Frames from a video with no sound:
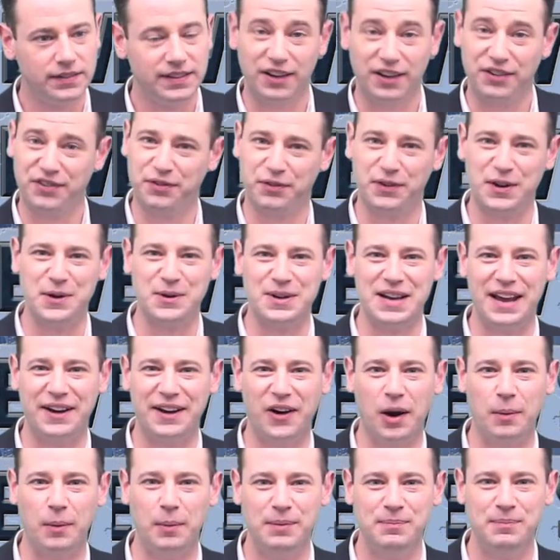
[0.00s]
That's for you, Dan
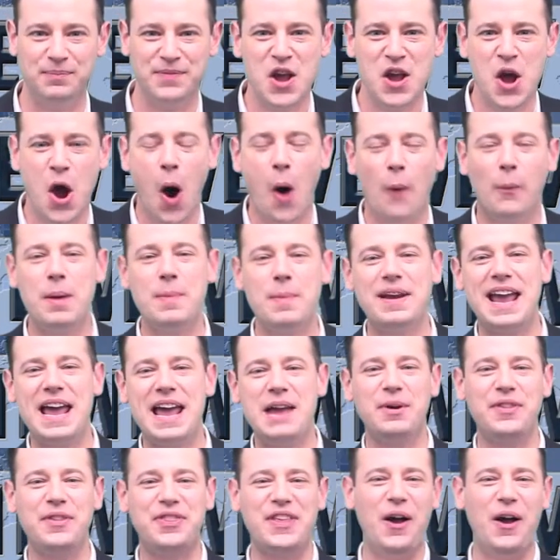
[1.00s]
Harmon. We begin
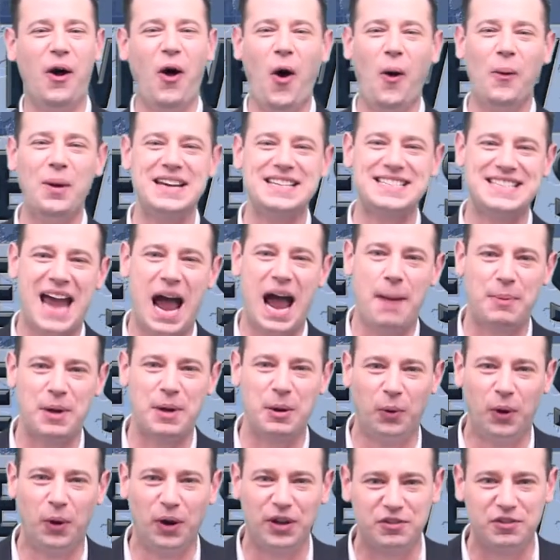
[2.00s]
with the always happy
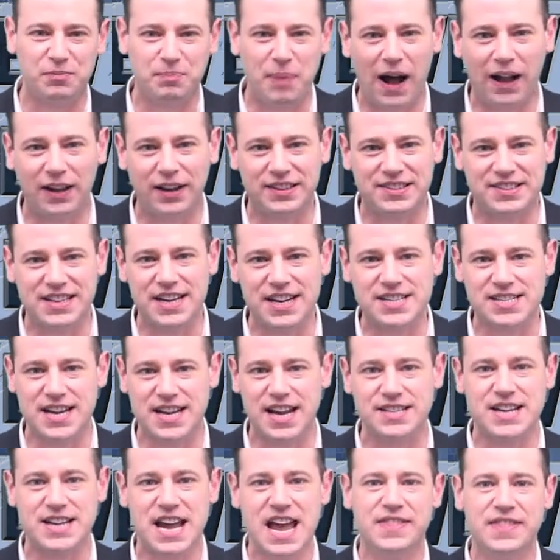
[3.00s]
world of politics,
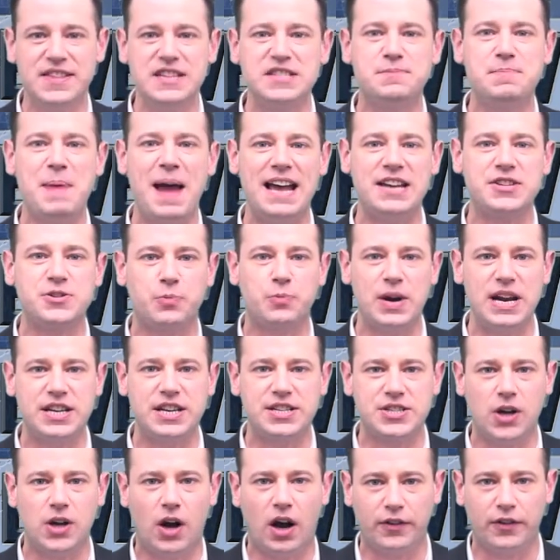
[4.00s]
as this past week
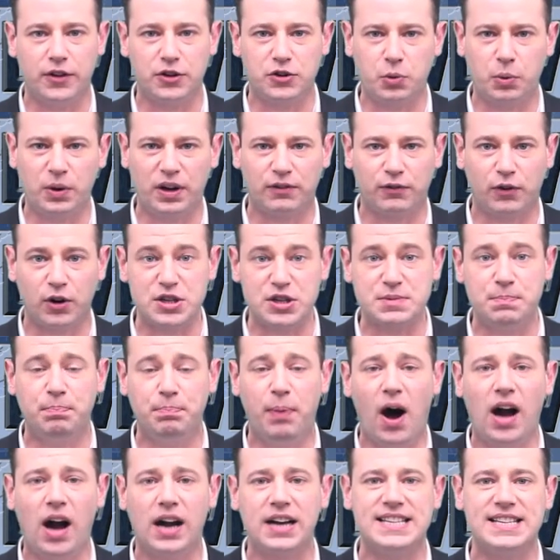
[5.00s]
saw the Twitterverse
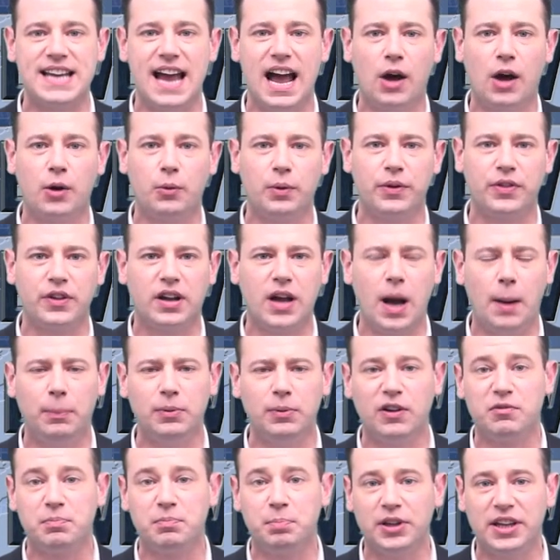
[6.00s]
bogged down with a
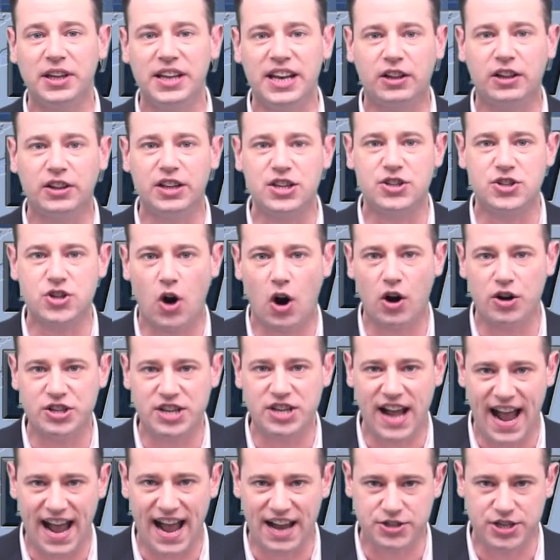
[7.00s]
couple of politically charged
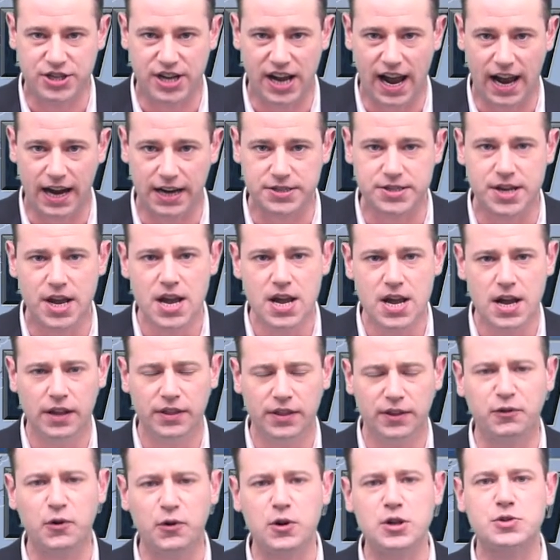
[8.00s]
hashtags.
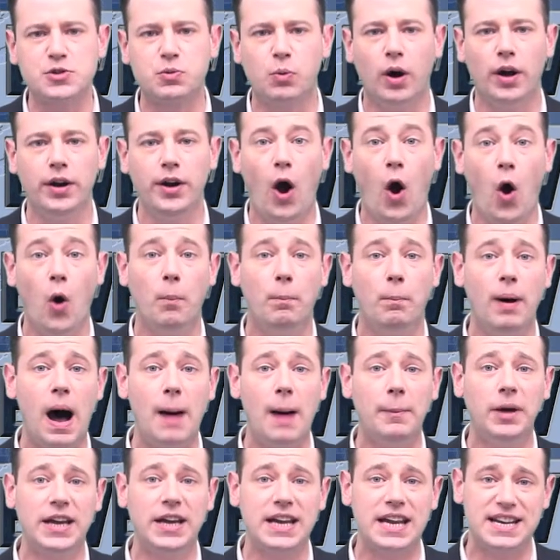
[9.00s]
The first one,
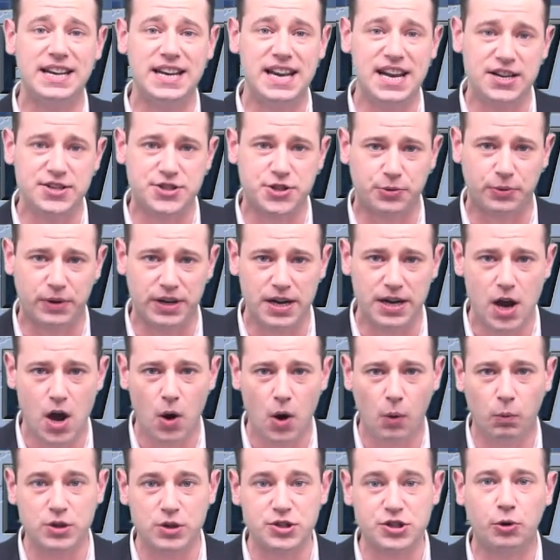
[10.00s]
Obama in History,
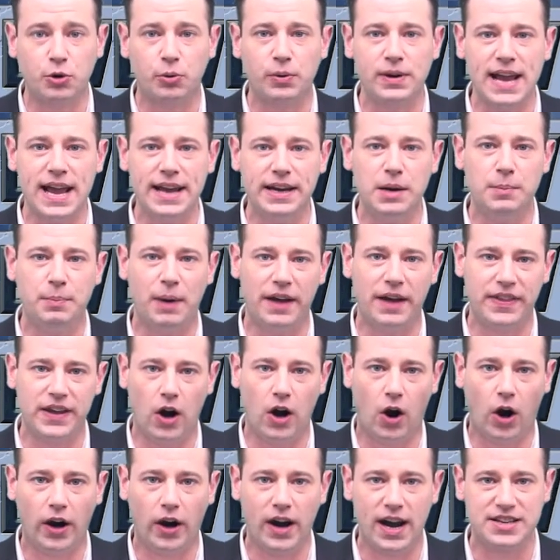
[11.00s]
was created by the
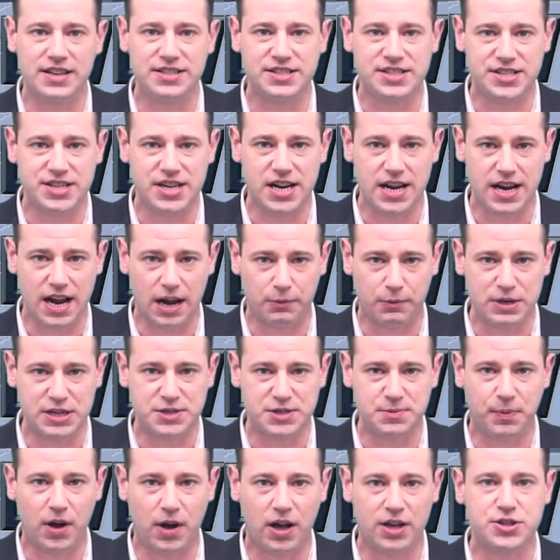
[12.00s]
RNC in
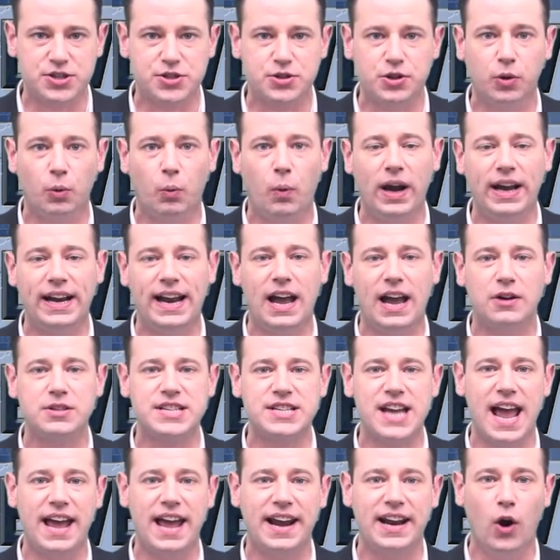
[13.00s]
response to the White House
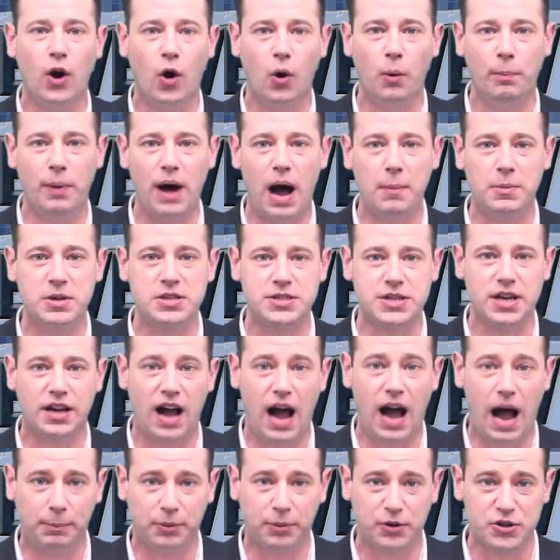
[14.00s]
adding Obama's
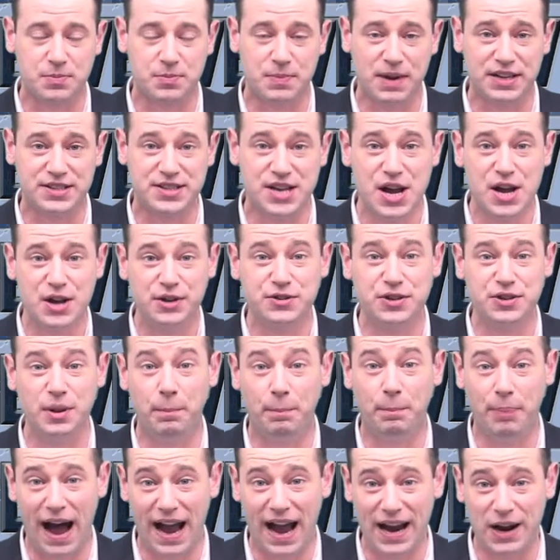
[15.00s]
accomplishments to the
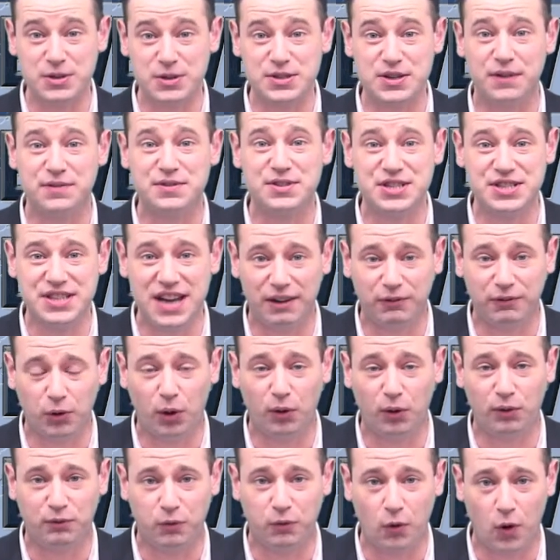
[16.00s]
bios of
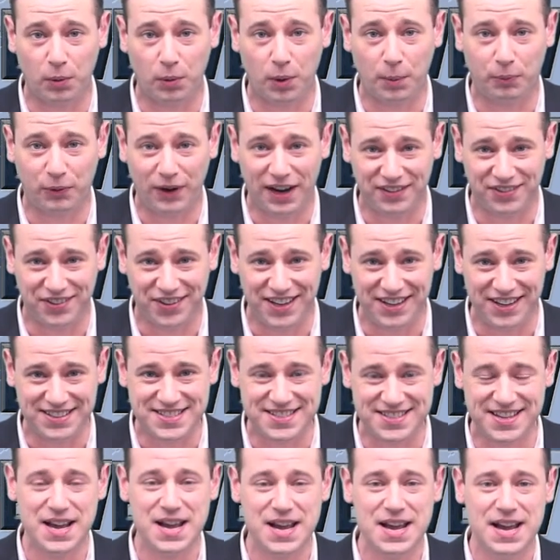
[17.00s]
several former
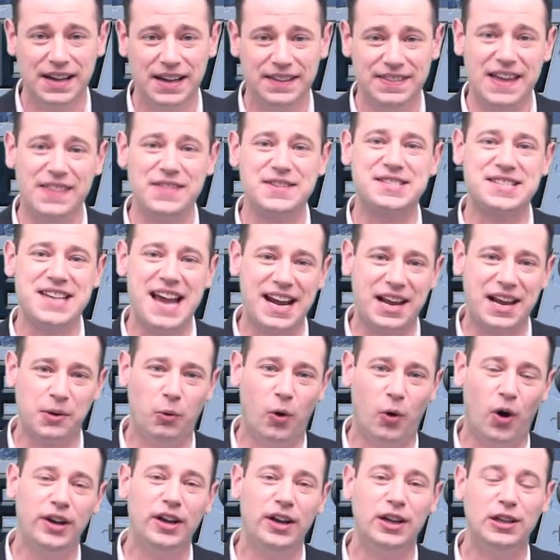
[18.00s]
presidents. Then the second
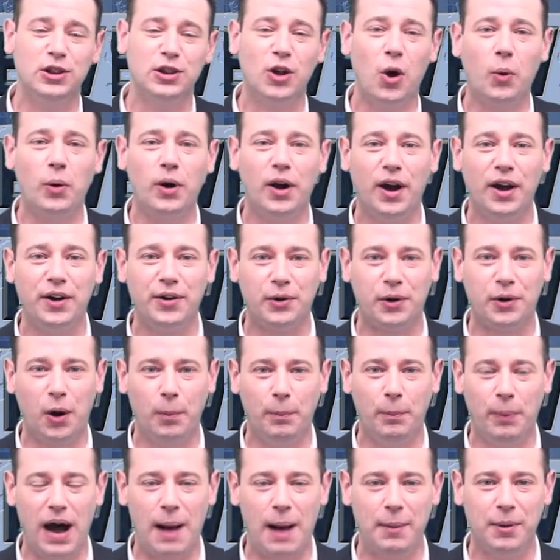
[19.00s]
one, Lower Under
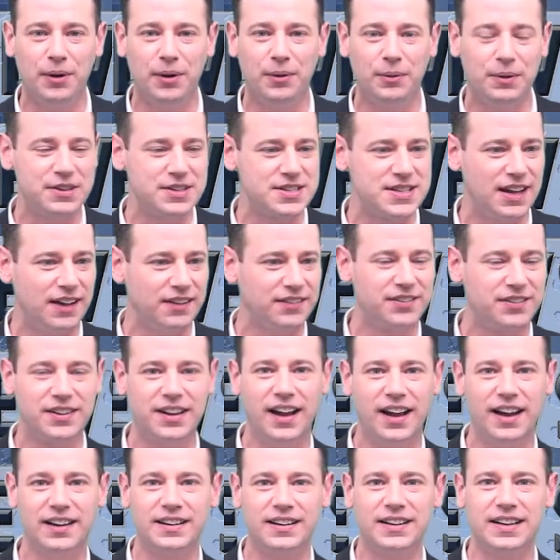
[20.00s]
Obama, which sounds
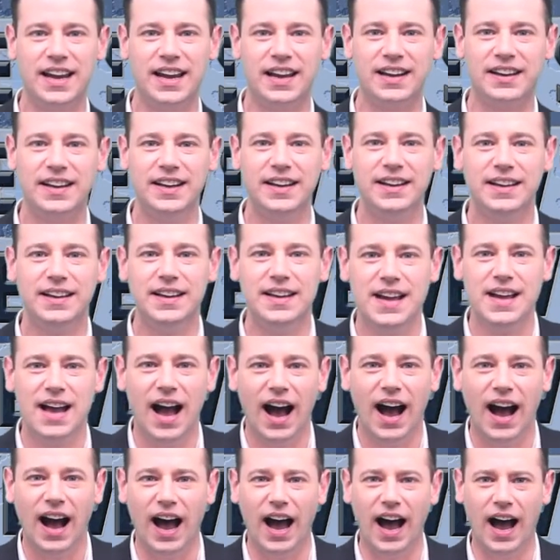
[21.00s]
kind of kinky,
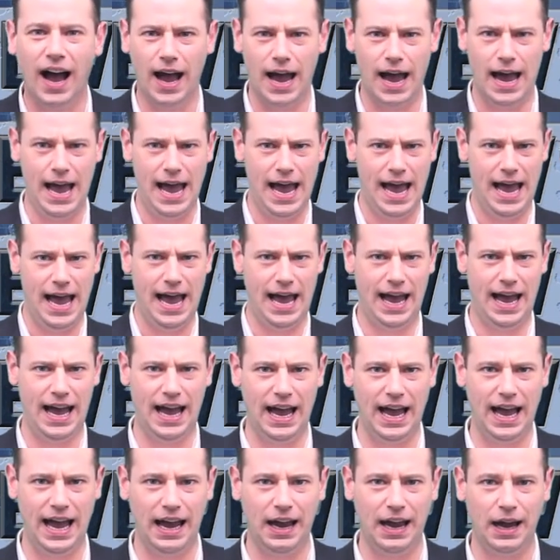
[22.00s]

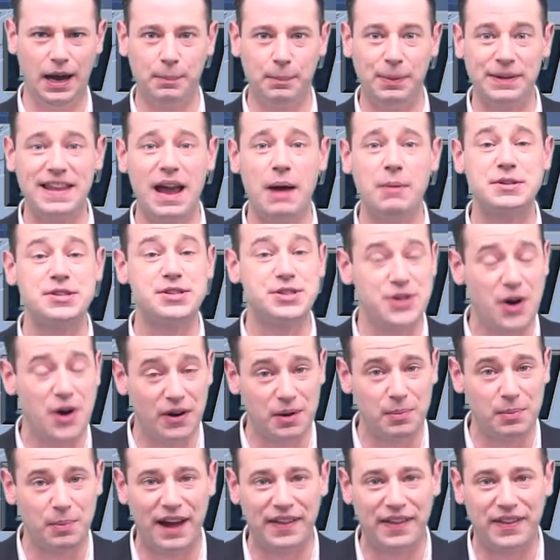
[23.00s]
but that was
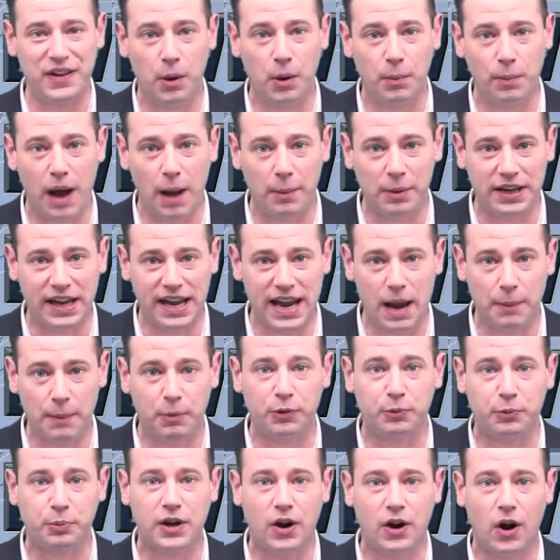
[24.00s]
started by the Obama camp
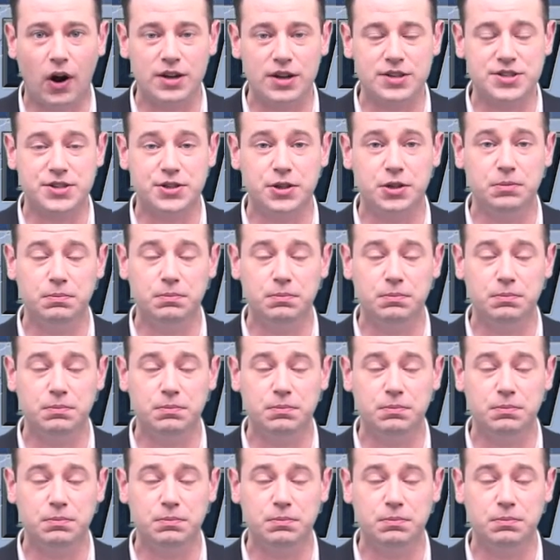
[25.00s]
with regards to,